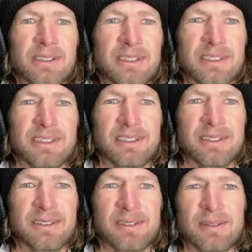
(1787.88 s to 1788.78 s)

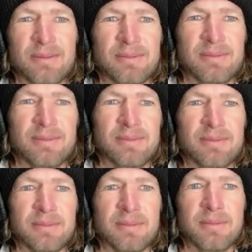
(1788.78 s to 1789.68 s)

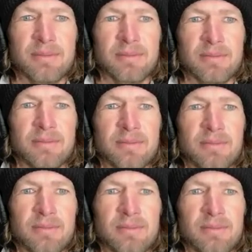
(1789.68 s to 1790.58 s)

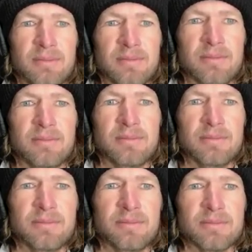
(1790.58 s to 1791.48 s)

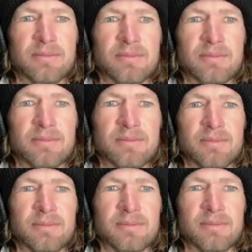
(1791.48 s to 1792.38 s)

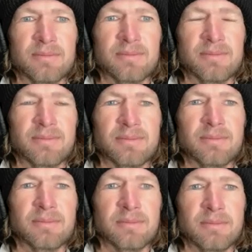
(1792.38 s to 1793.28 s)

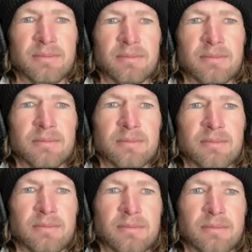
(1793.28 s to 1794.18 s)

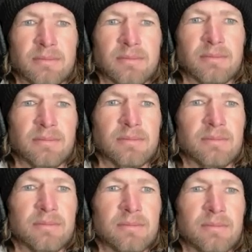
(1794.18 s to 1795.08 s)

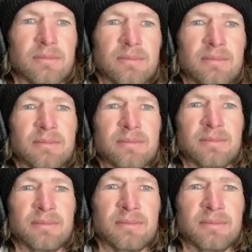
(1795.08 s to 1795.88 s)
This person isn't speaking.